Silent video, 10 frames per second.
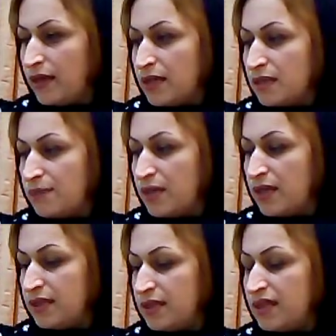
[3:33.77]
Yes,
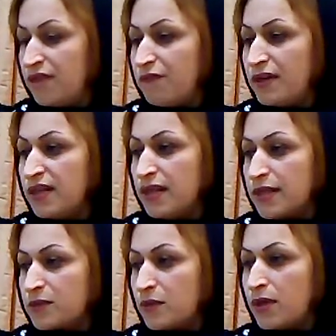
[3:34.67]
but for the
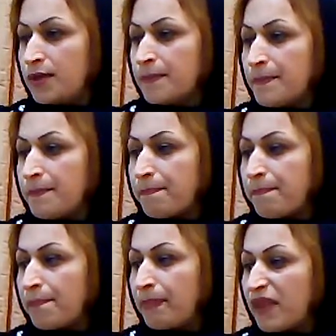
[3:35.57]
next one,
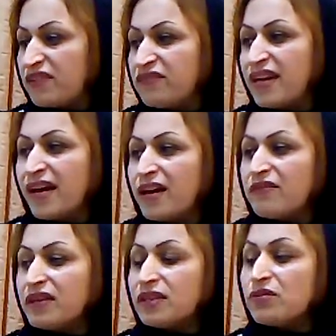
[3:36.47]
we
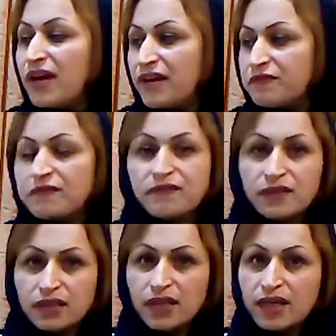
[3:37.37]
have a graph.
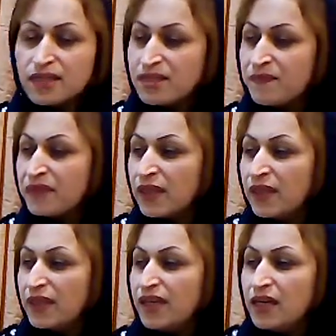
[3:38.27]
Yes,
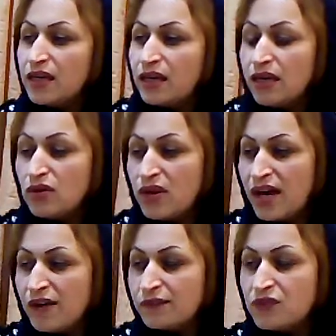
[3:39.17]
you
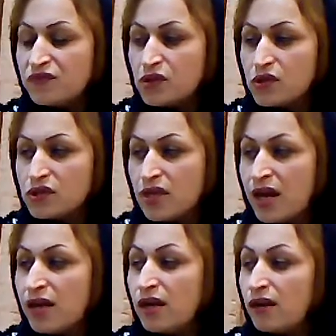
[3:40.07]
have to focus
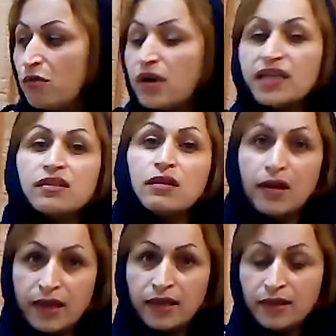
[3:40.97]
on red
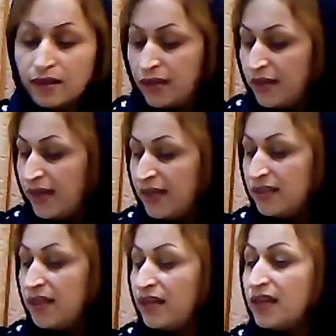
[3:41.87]
line,
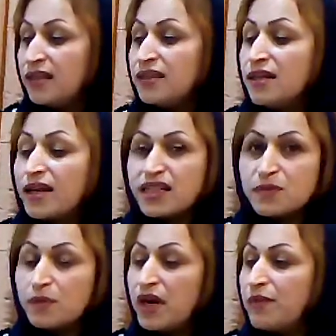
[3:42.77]
and again in the
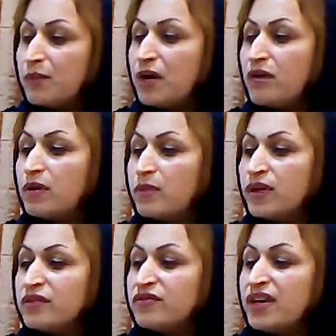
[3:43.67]
next
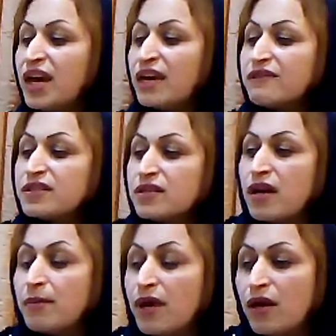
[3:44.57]
PowerPoint we have
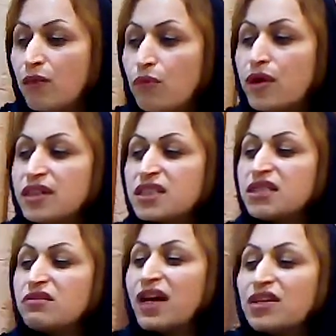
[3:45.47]
some
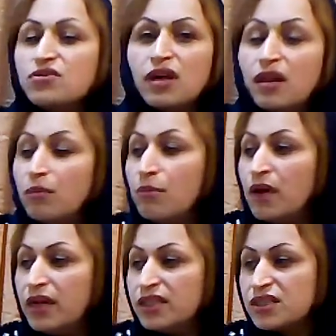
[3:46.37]
words: gradual,
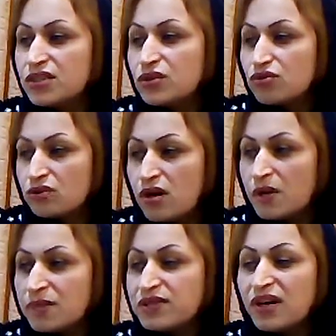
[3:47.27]
modest,
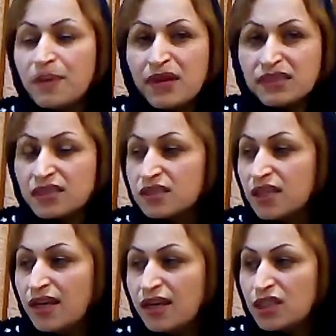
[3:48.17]
sharp, dramatic,
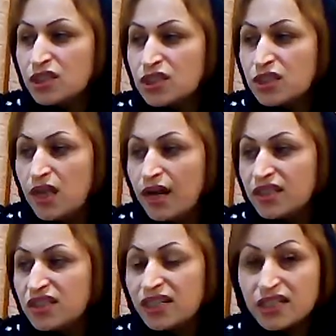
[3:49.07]

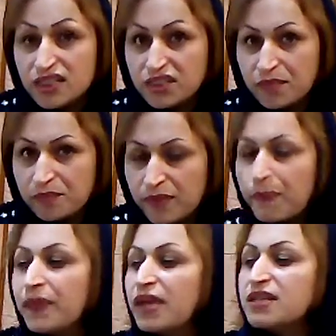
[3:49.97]
slight, and steep.
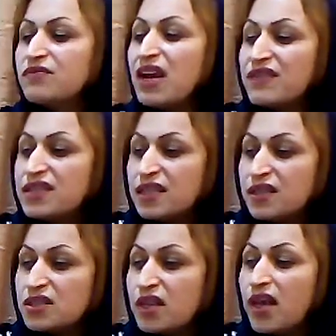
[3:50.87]
Yes, we have a
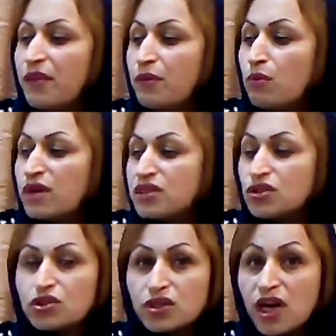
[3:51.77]
sentence: there was
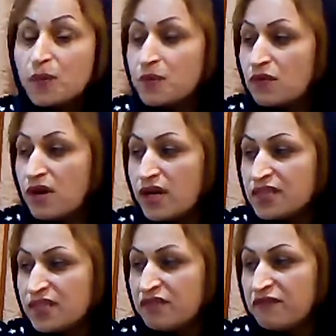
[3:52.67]
a sharp
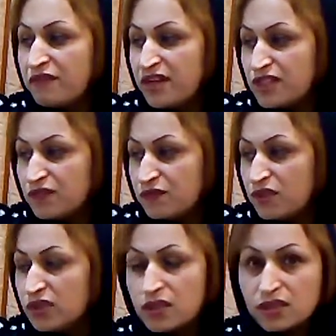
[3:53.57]
rise in fast
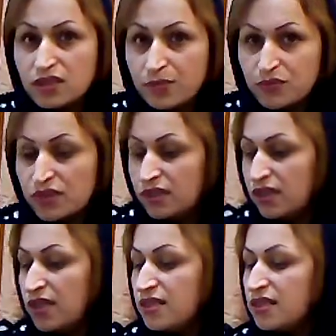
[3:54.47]
food
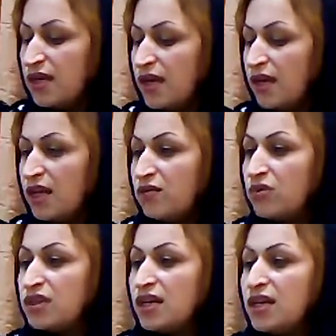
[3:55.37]
consumption. Yes, and
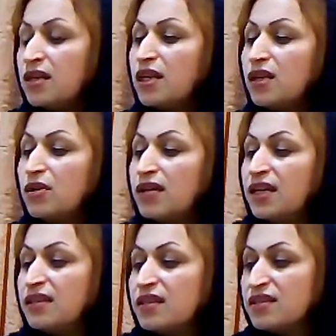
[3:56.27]
we can look
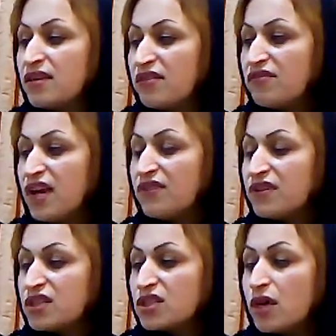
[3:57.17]
at this. We
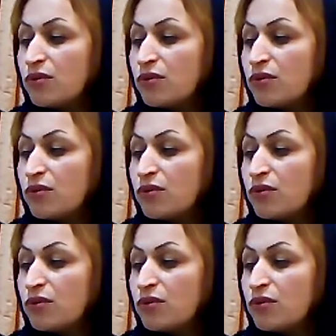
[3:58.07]
have a